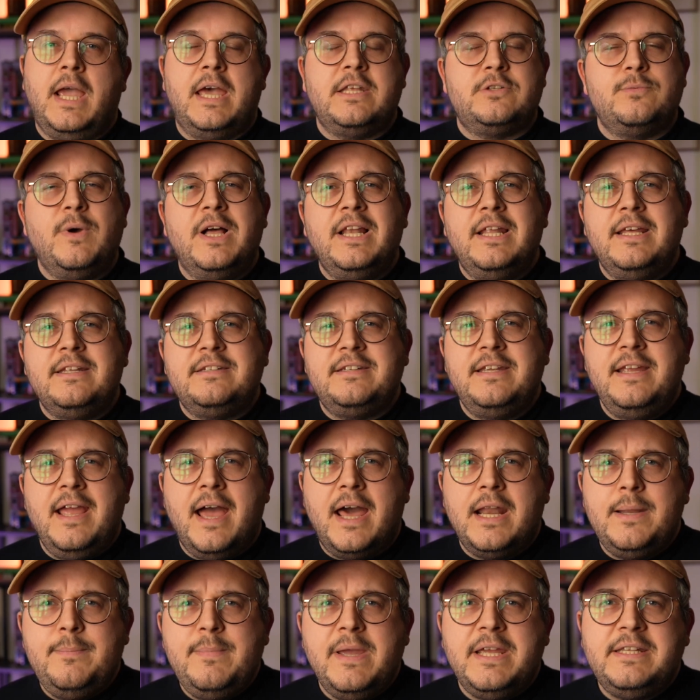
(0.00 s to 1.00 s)
as well as he
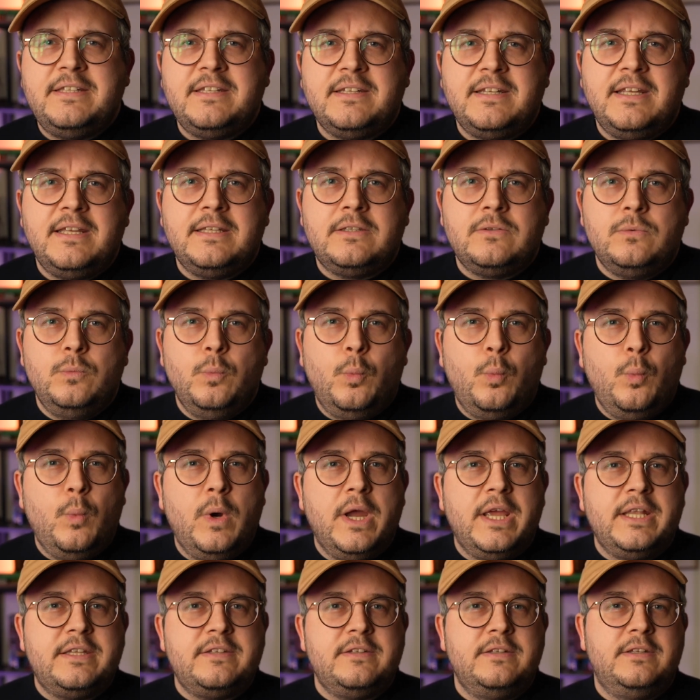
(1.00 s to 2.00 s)
animated it
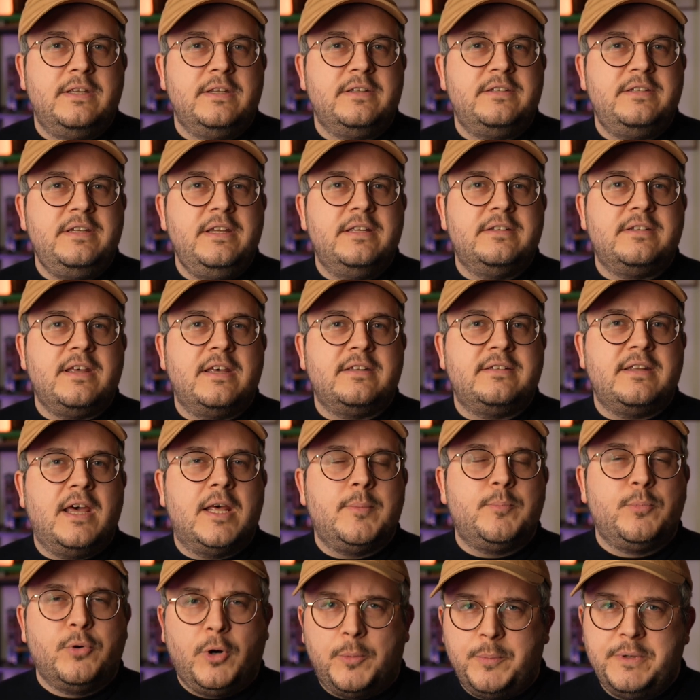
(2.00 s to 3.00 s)
with the CSS
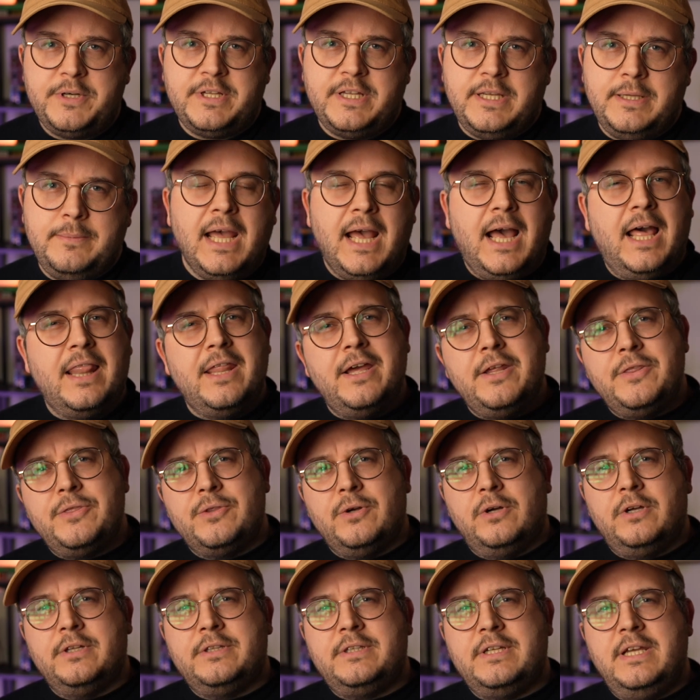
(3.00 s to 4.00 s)
at property. And I
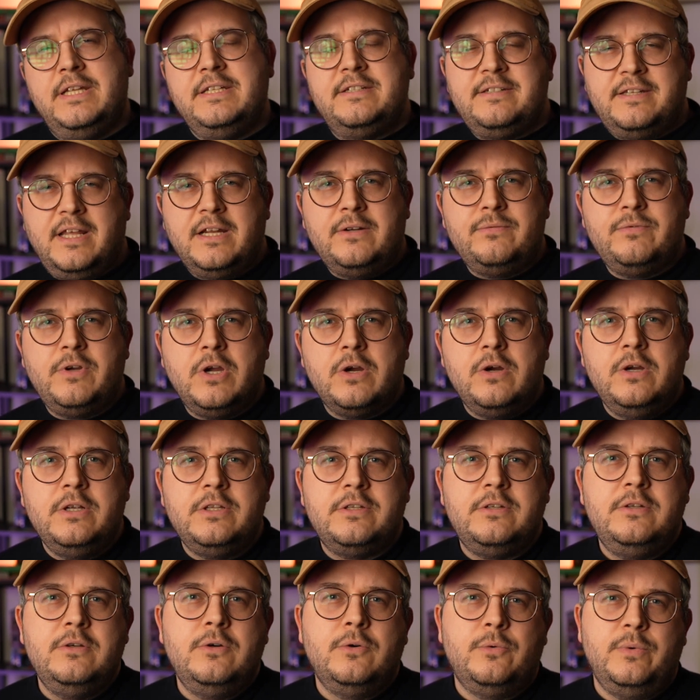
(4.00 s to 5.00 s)
thought instead of going
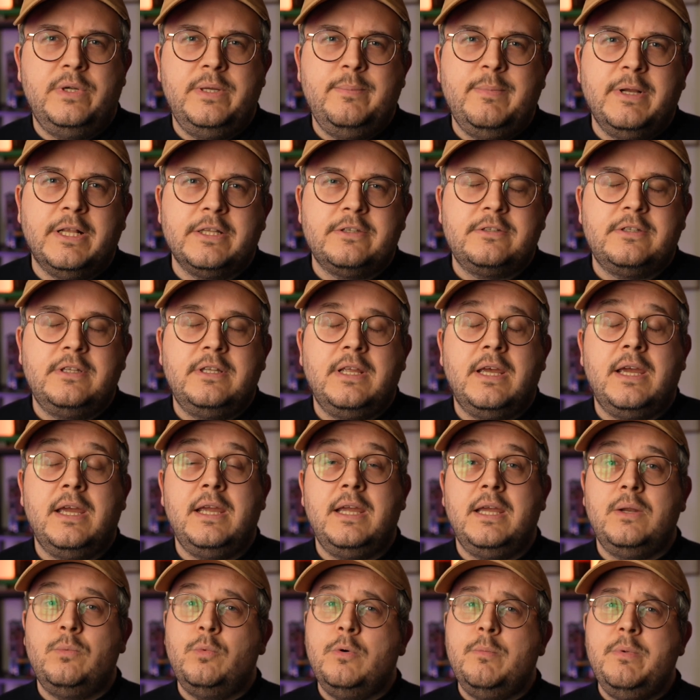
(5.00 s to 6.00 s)
to do a rebuild
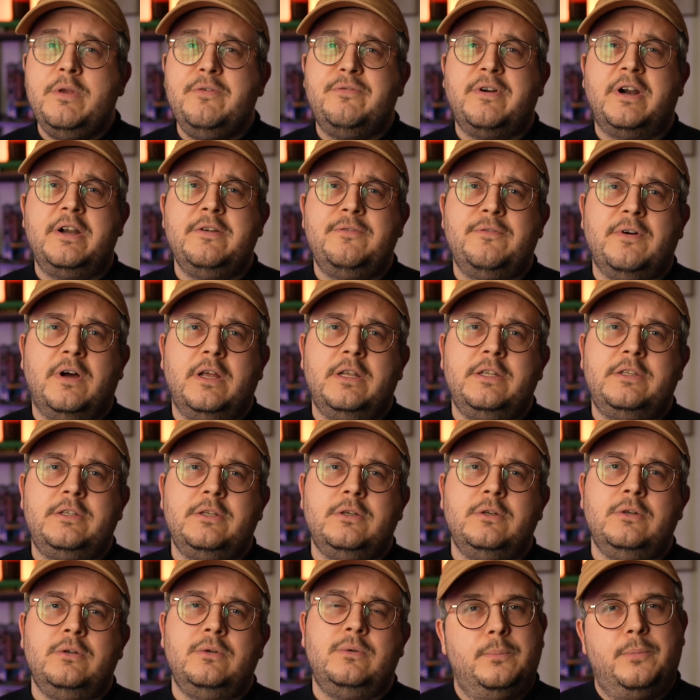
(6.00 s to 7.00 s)
today, it would be very fun
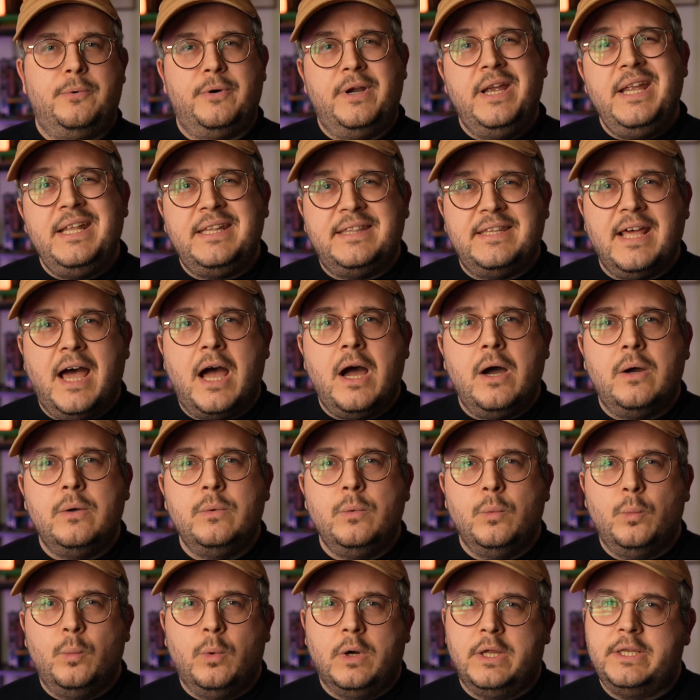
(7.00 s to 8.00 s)
to break down
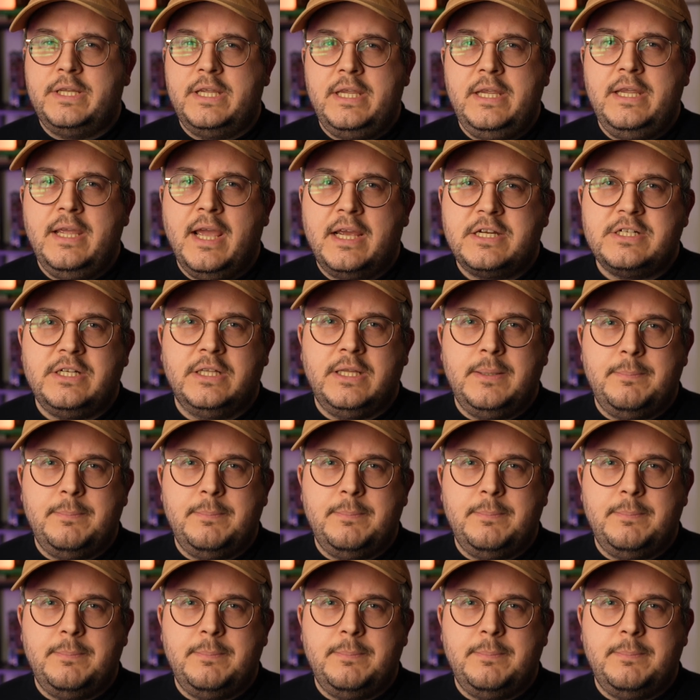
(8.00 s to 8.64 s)
what he actually